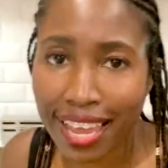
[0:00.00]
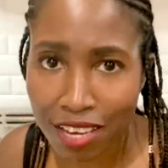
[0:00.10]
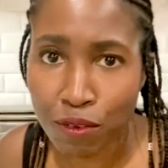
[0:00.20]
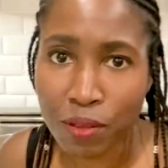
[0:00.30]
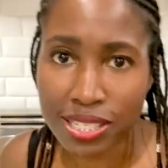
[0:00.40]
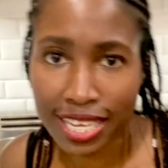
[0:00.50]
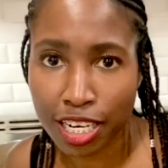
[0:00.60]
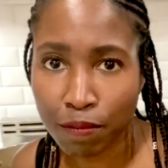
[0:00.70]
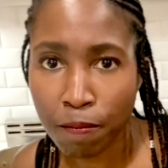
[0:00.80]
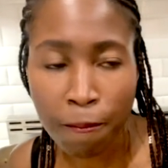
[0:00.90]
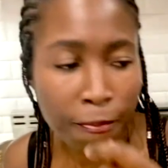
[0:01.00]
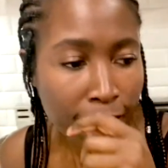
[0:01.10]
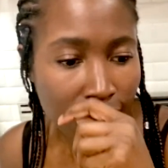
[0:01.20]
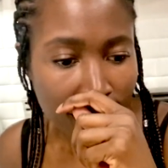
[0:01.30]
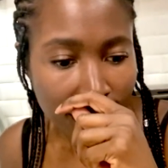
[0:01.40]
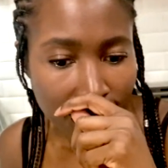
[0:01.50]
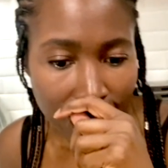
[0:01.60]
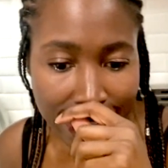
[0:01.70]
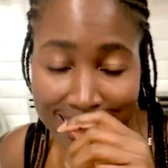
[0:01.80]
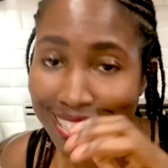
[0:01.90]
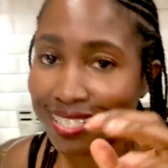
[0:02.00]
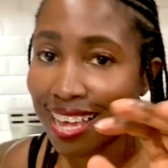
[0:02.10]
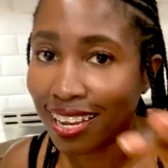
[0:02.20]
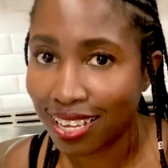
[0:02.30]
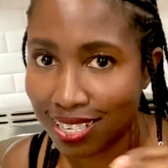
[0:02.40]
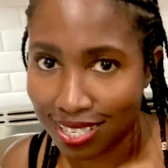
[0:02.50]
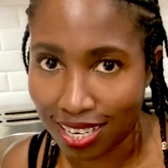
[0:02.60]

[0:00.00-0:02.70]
from the tin is a delicacy.